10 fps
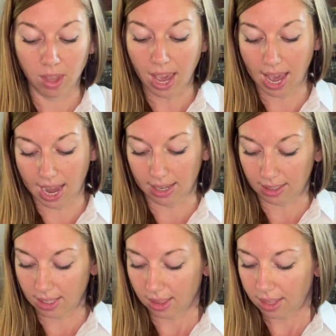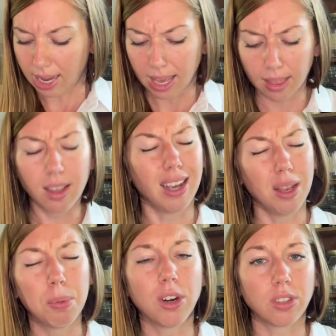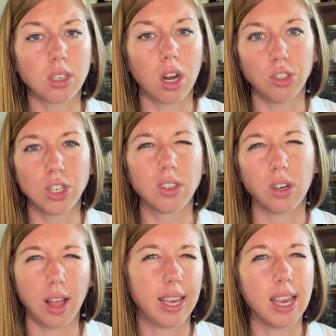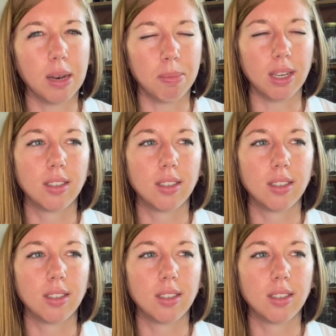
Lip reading: And the in-person auctions are like hit and miss.